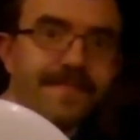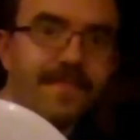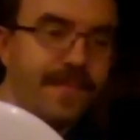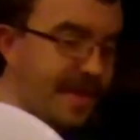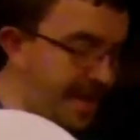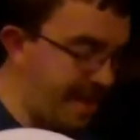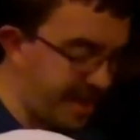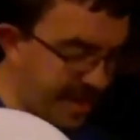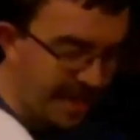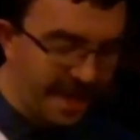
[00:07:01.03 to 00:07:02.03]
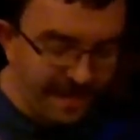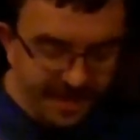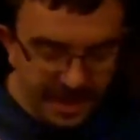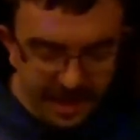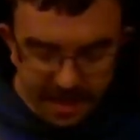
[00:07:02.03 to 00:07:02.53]
because this came in
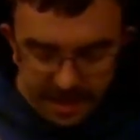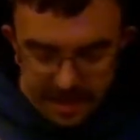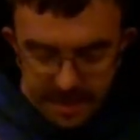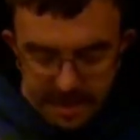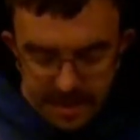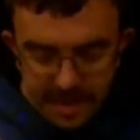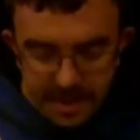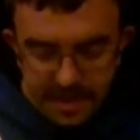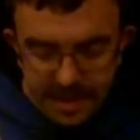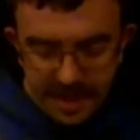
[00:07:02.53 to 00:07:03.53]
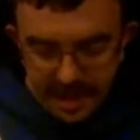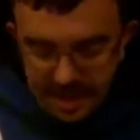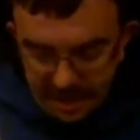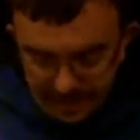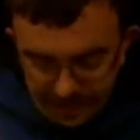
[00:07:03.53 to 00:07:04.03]
the
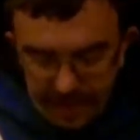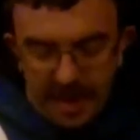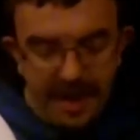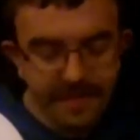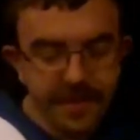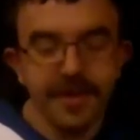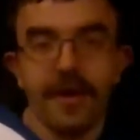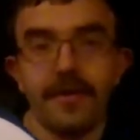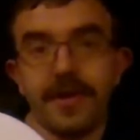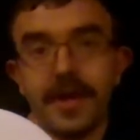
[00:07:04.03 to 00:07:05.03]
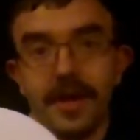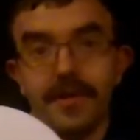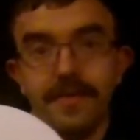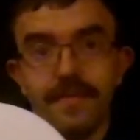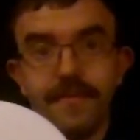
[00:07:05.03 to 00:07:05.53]
Prime starter kit
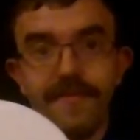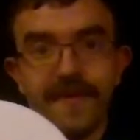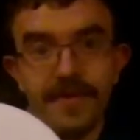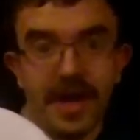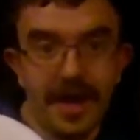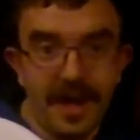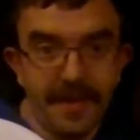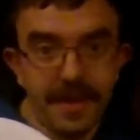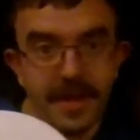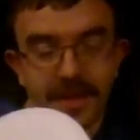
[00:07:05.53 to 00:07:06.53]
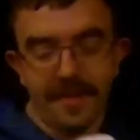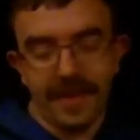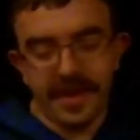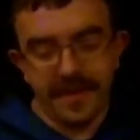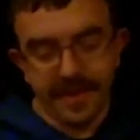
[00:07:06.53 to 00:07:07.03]
for dynamic discs. I
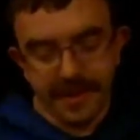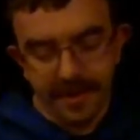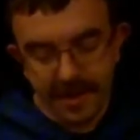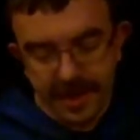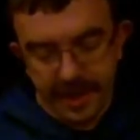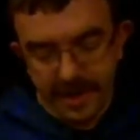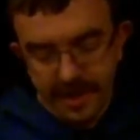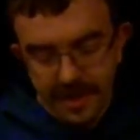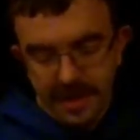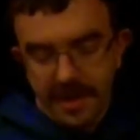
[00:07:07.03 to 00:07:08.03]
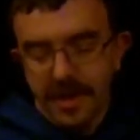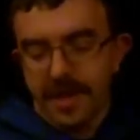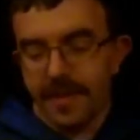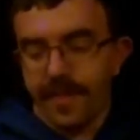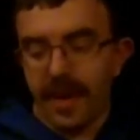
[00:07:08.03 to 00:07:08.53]
picked up the starter kit. The
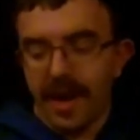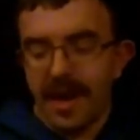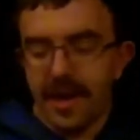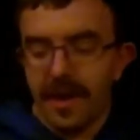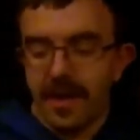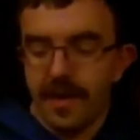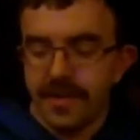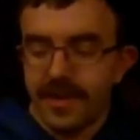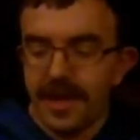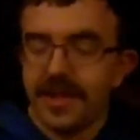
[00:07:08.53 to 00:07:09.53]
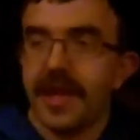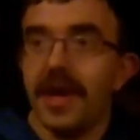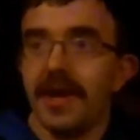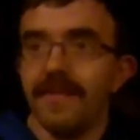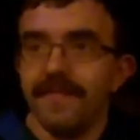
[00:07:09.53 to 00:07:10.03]

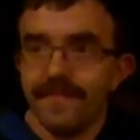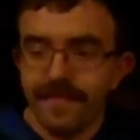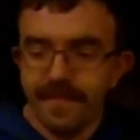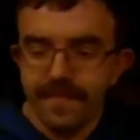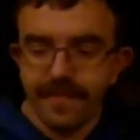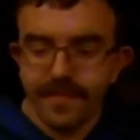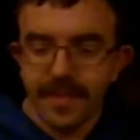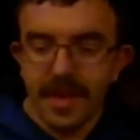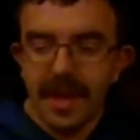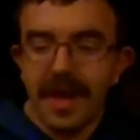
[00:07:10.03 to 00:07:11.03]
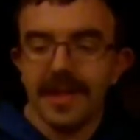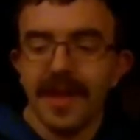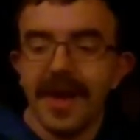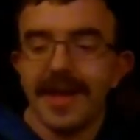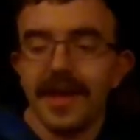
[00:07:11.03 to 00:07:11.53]
Escape, I
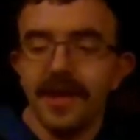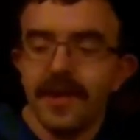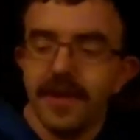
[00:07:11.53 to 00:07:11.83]
like it,